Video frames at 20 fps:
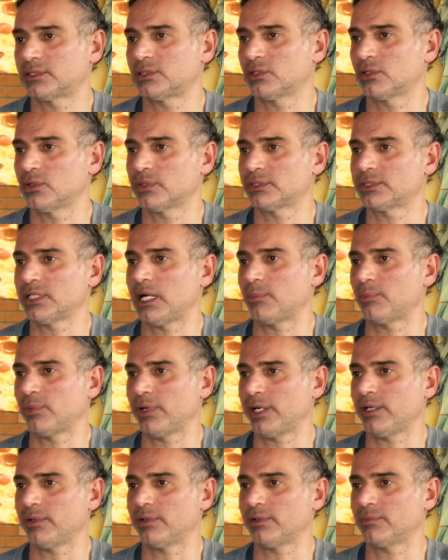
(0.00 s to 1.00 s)
still go with Tom
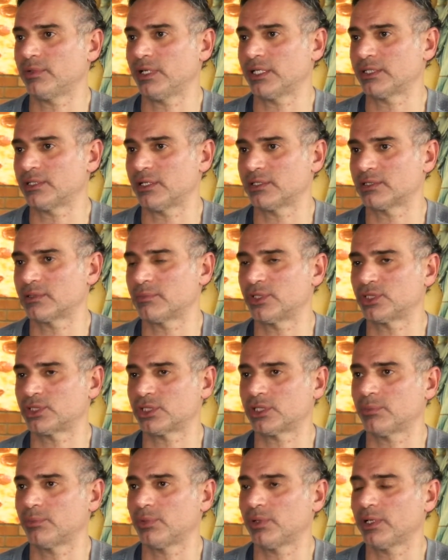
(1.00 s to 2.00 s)
Brady as a
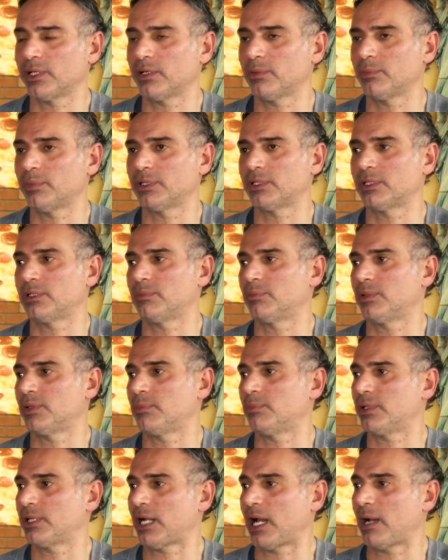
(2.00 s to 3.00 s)
Michigan player, but
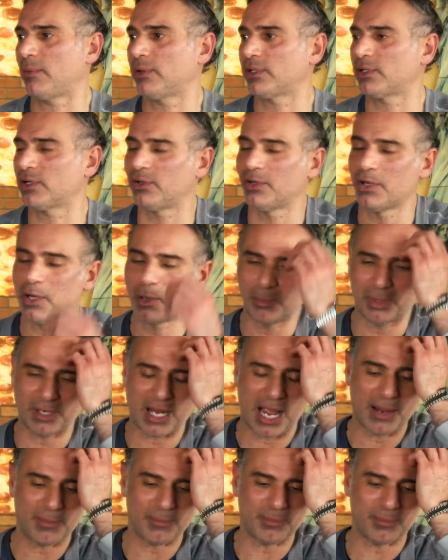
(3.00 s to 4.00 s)
I would go.
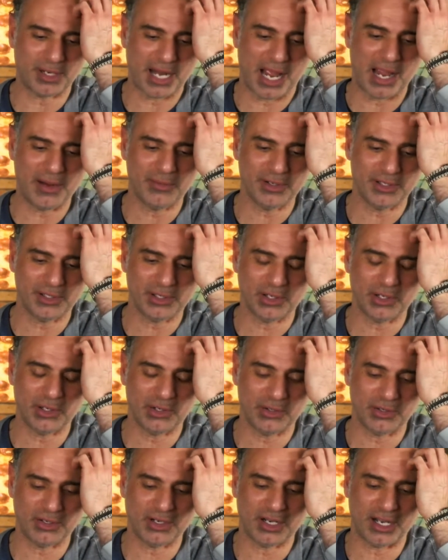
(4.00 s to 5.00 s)
I would
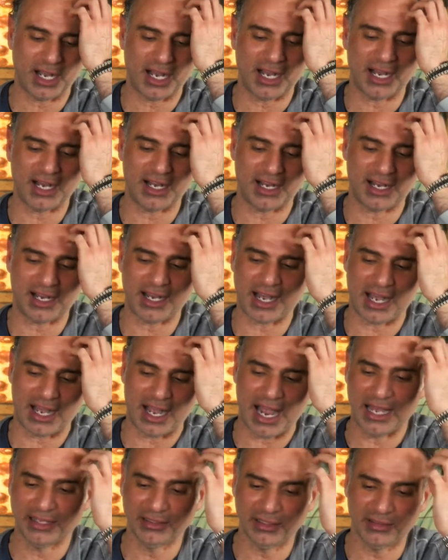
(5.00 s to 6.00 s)
go.
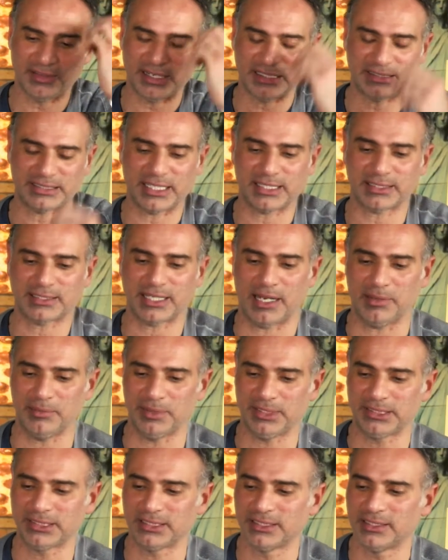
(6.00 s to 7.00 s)
I love Isaiah
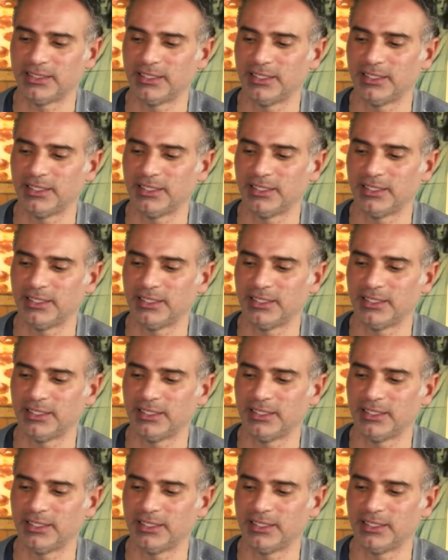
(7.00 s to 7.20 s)
Thomas.